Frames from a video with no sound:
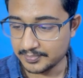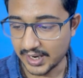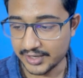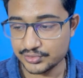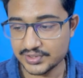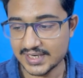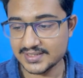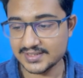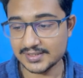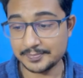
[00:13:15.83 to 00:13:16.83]

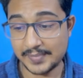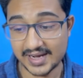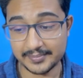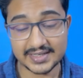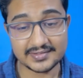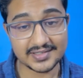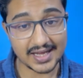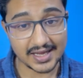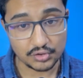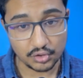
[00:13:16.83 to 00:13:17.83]
biostats the parametric
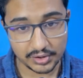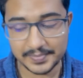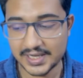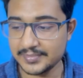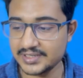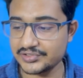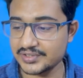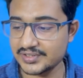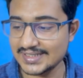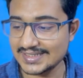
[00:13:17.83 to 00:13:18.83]
and non-parametric
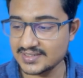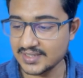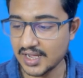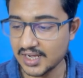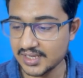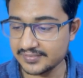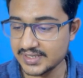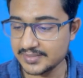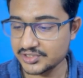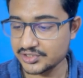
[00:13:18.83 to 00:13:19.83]
tests are
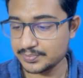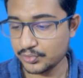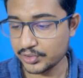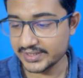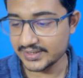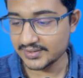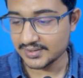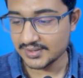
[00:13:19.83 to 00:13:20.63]
very much important